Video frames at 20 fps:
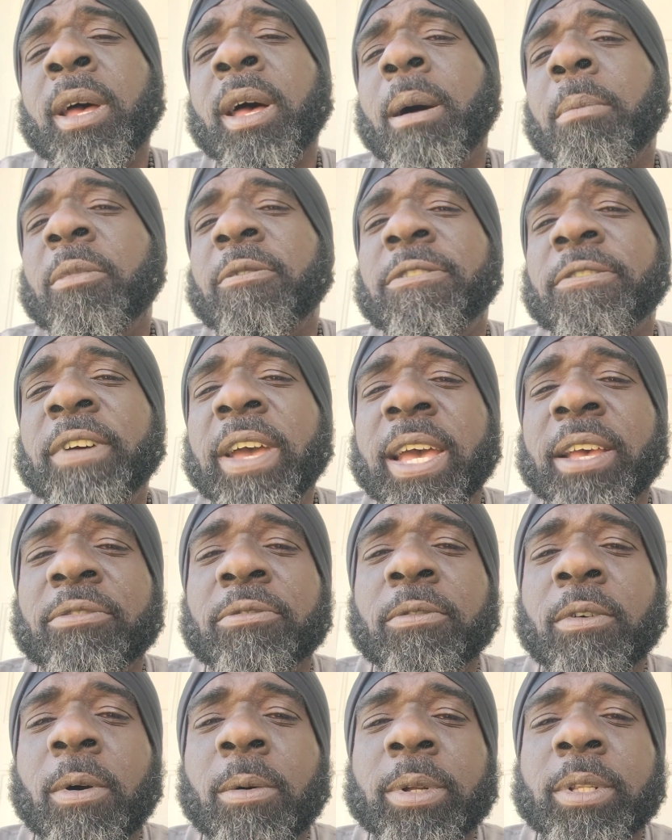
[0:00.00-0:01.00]
I'm going to
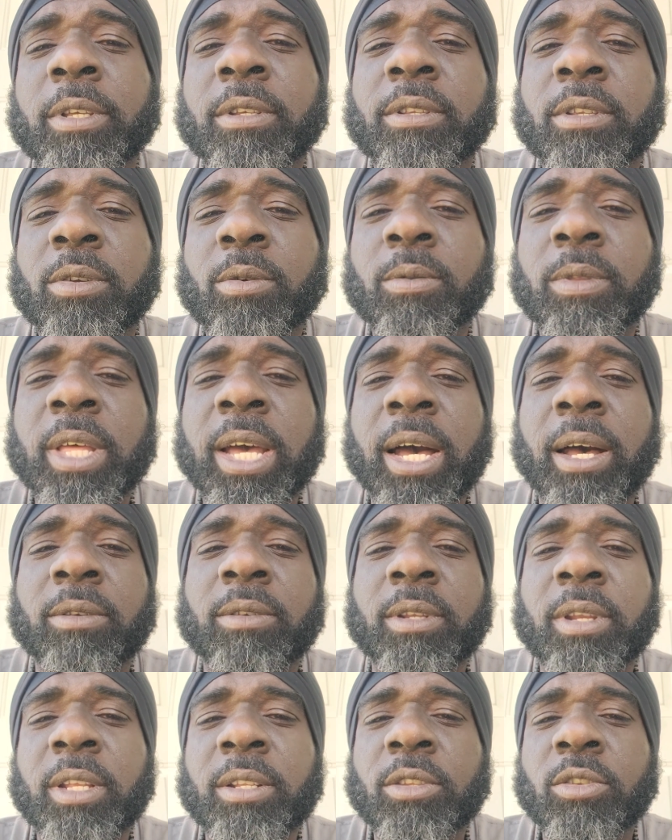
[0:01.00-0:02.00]
fast forward to
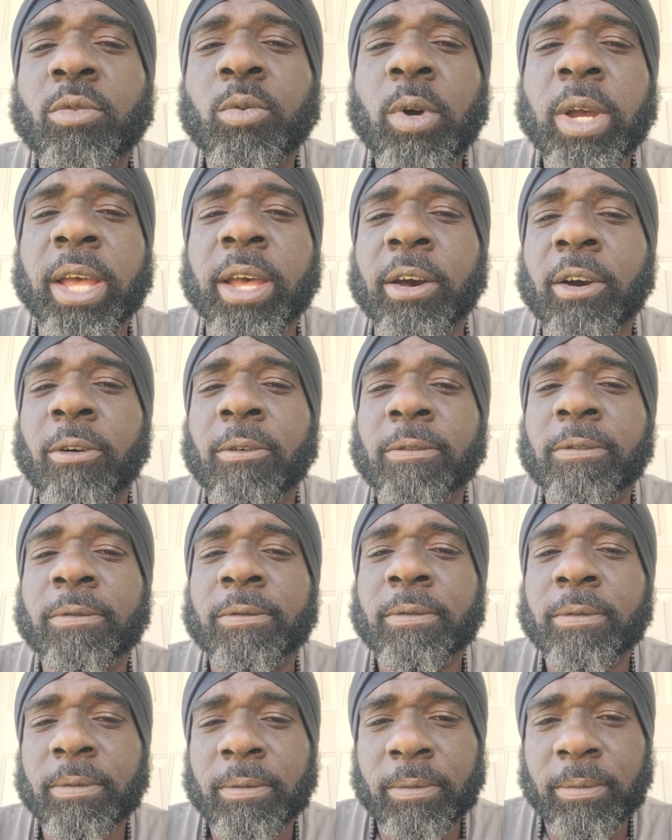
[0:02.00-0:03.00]
2012
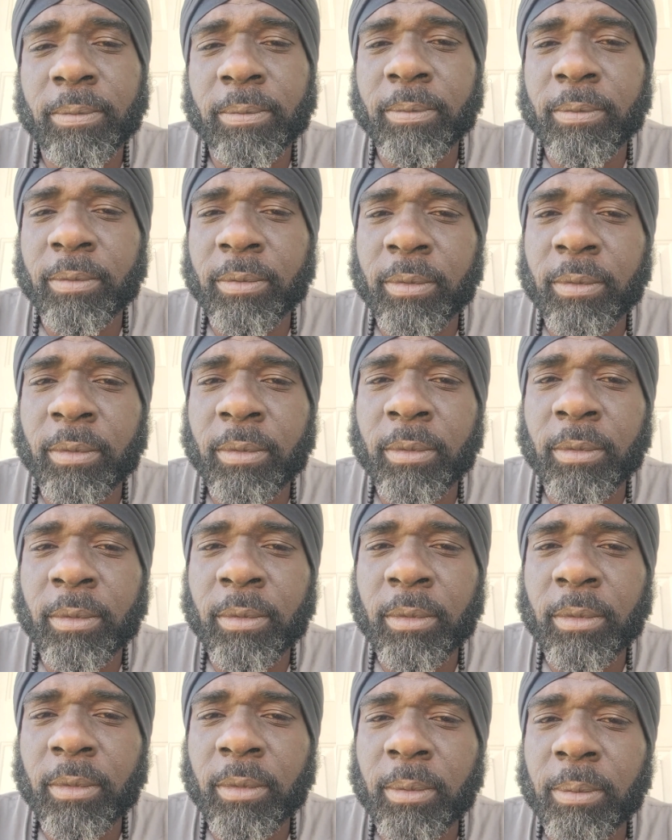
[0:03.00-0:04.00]

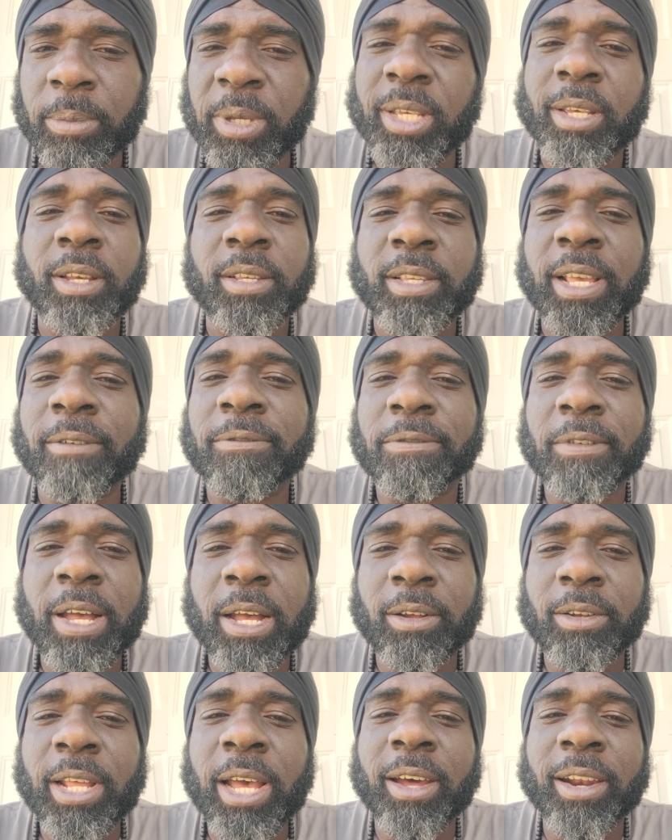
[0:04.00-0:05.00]
because I
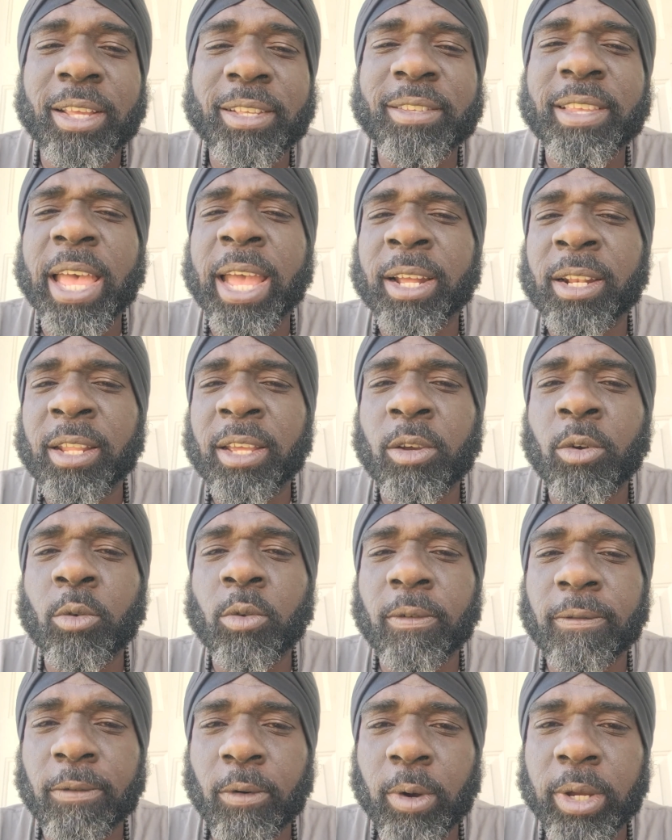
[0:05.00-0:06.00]
found out exactly who
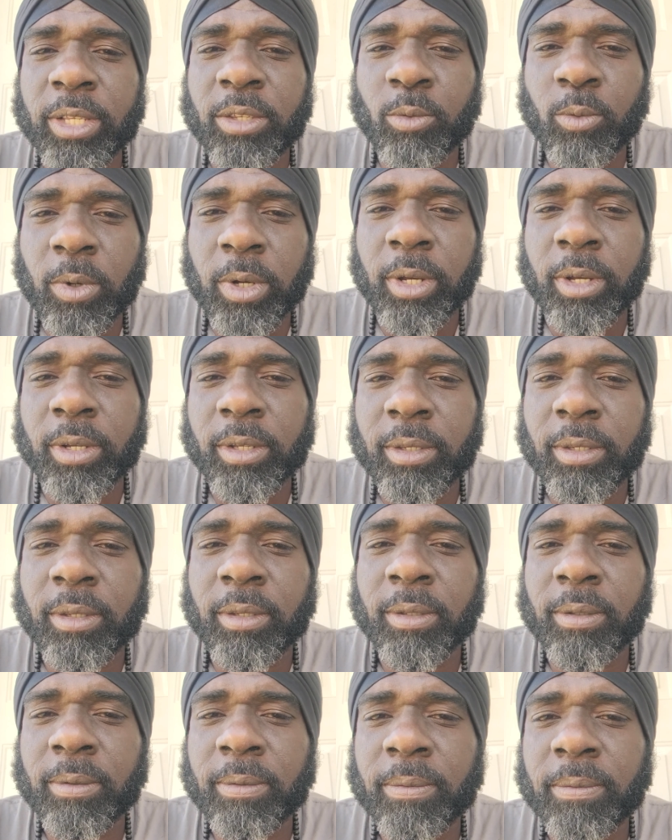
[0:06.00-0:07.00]
the voice
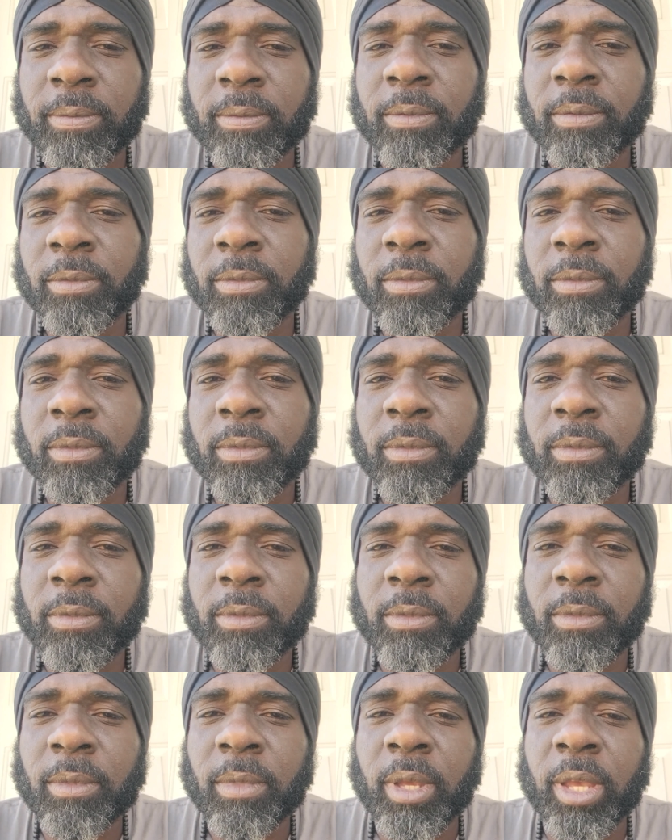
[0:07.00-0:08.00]
was.
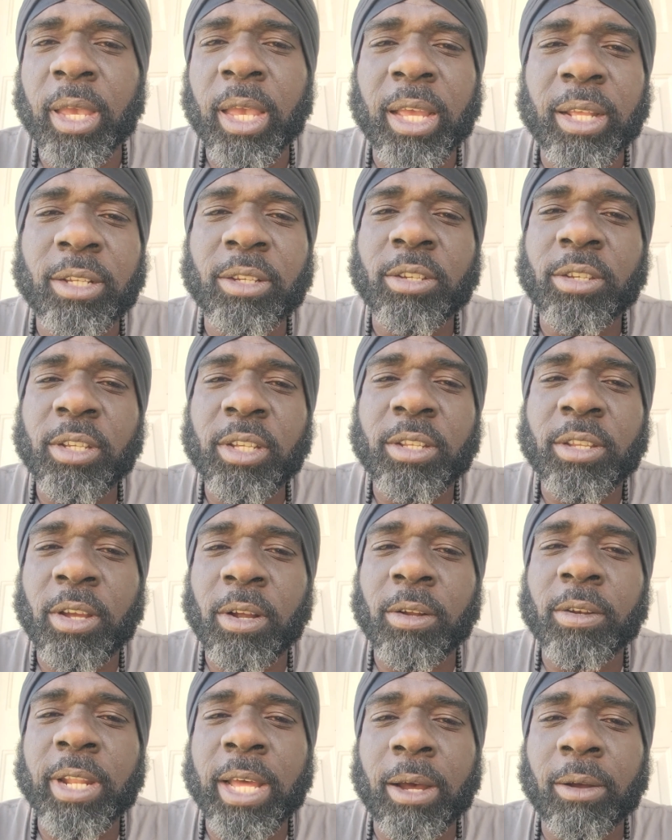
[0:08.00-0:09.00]
And she
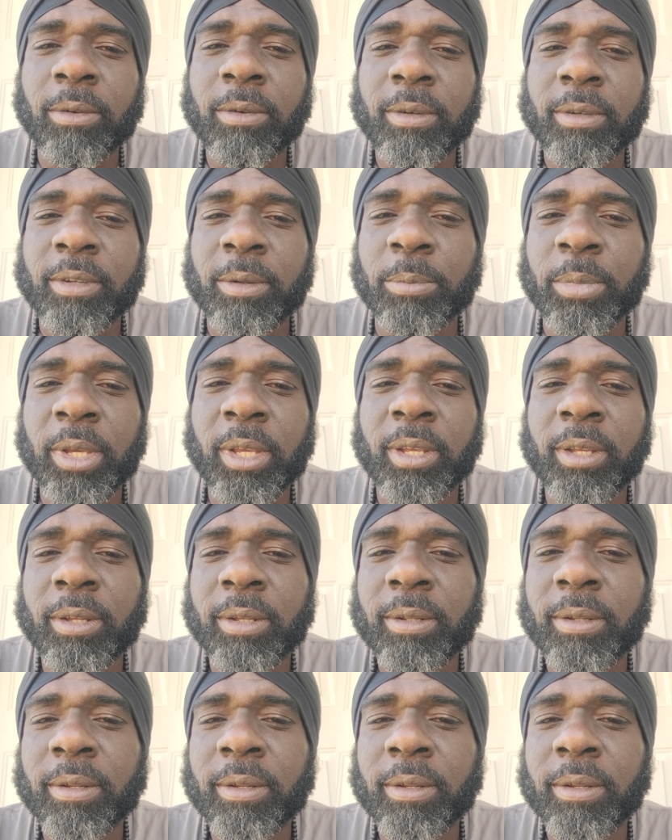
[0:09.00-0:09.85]
turned out to be